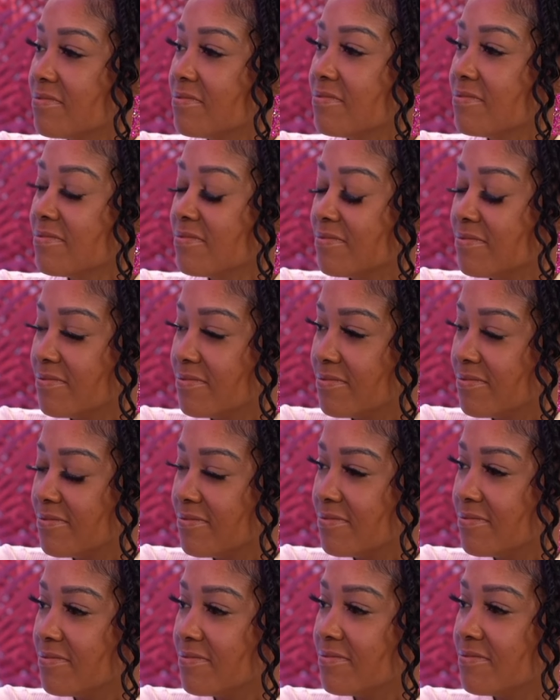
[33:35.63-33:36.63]

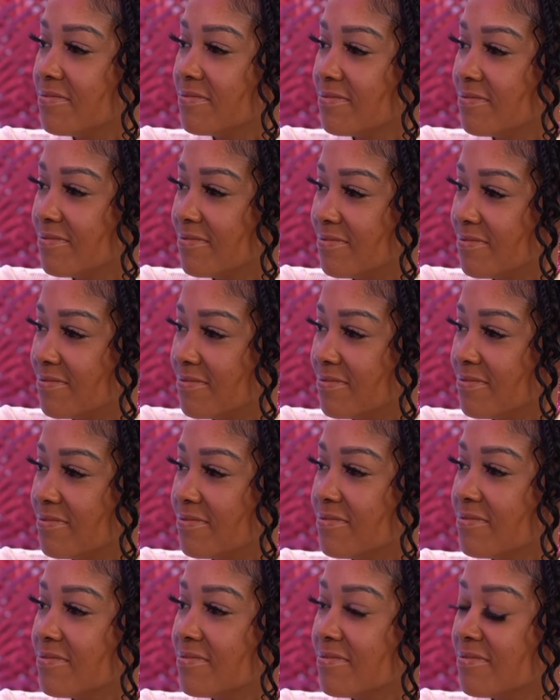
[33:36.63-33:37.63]

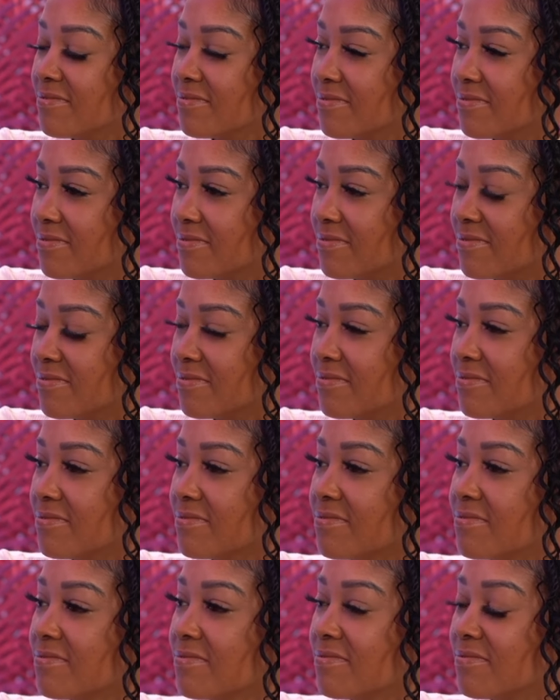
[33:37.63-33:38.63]

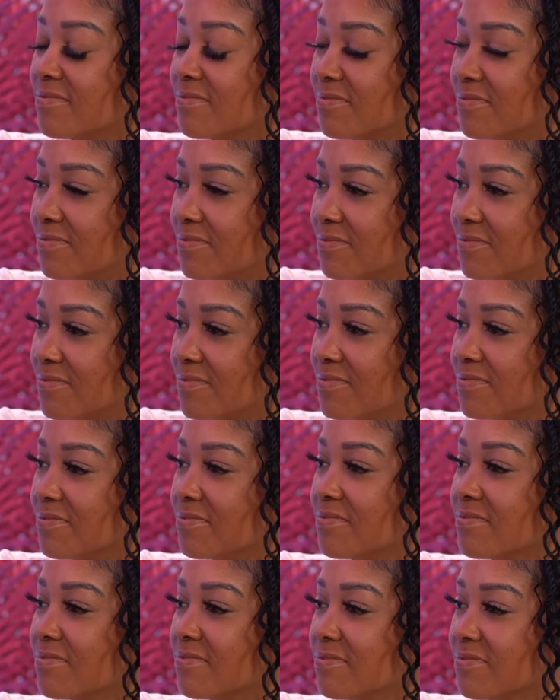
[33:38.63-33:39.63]

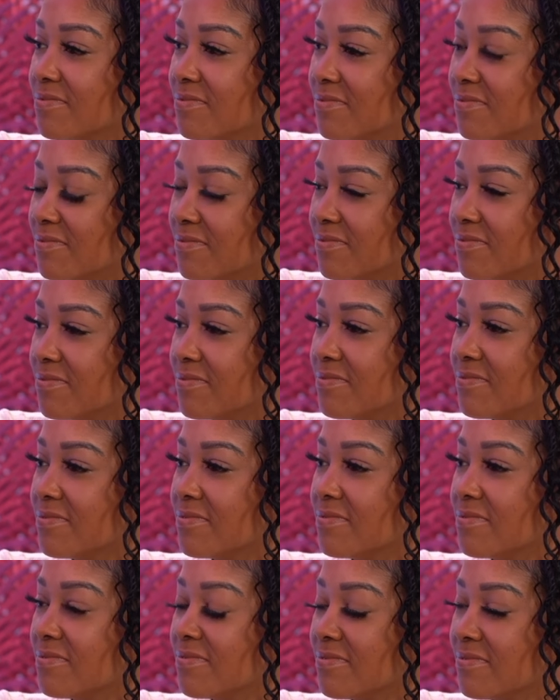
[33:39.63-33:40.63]

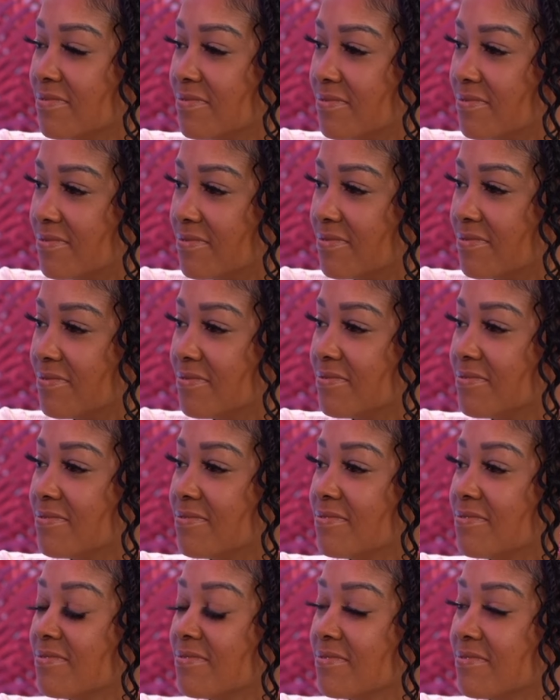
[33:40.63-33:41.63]

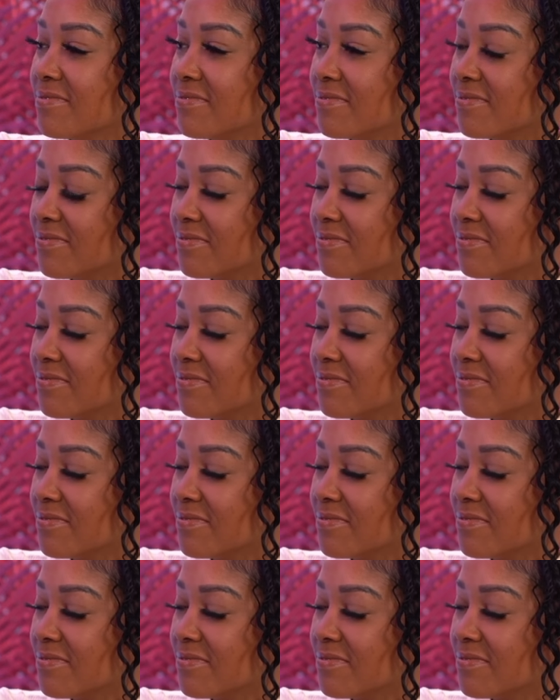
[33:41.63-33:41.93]
The person shown says nothing.